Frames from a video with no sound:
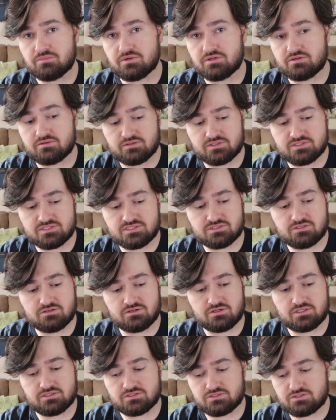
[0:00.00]
but this is
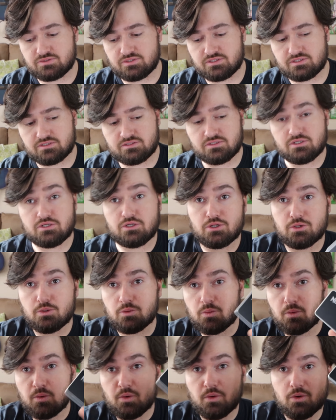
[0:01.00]
turned into a...
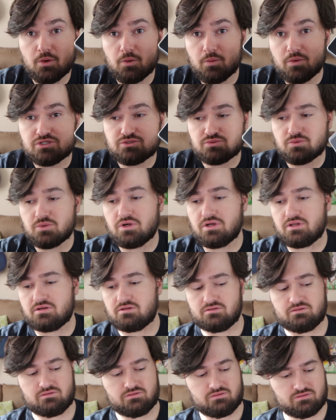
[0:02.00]
Which one?